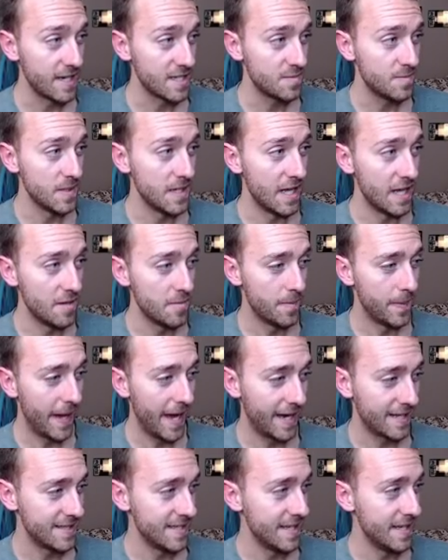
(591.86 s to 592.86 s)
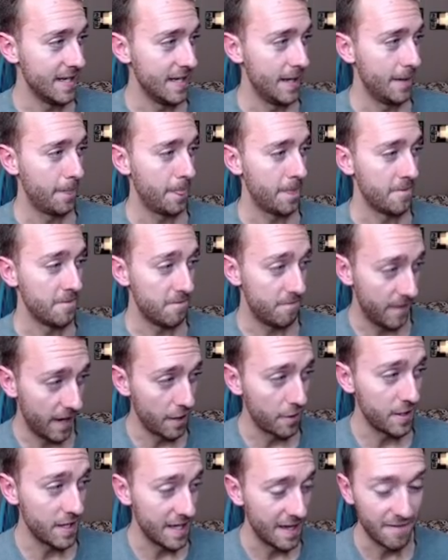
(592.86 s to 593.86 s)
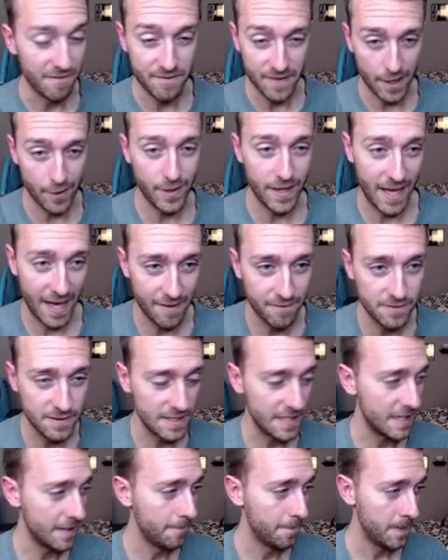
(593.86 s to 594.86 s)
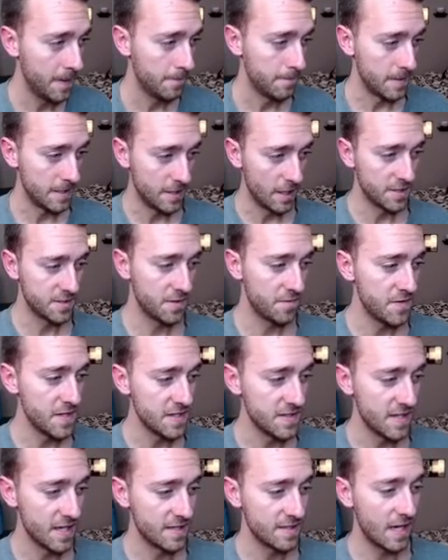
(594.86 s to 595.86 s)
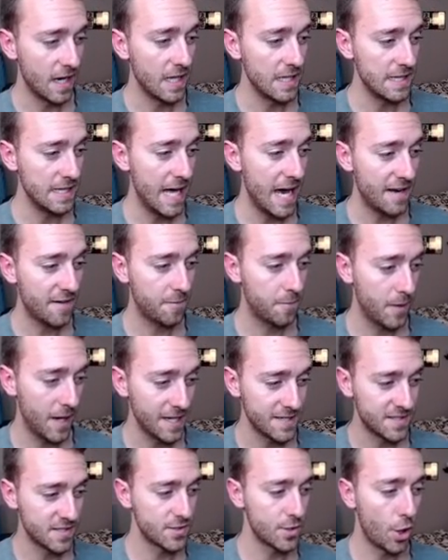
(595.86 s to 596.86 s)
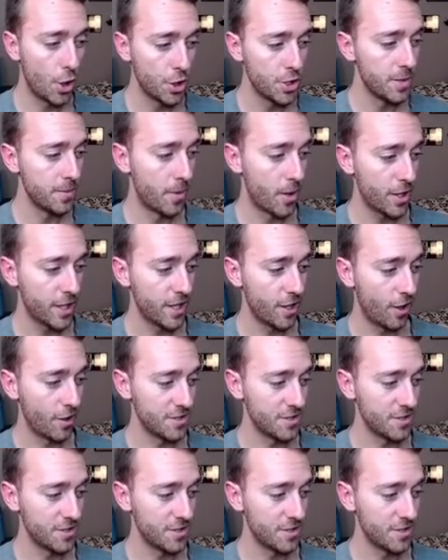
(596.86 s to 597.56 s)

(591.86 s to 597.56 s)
has been impacted very, very heavily because of these things, a lot of prices on the market